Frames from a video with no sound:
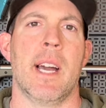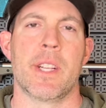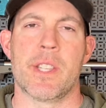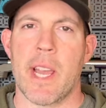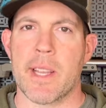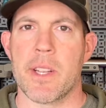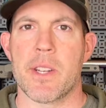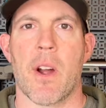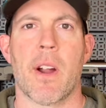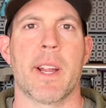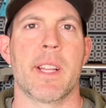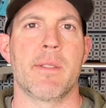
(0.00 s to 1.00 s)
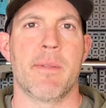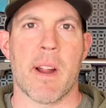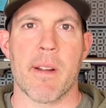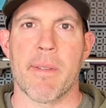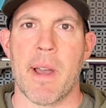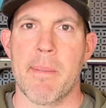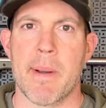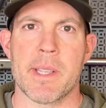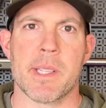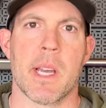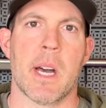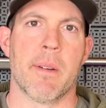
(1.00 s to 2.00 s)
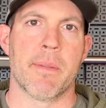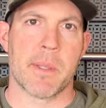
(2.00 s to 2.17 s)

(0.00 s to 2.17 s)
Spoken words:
check the targets, verify myself,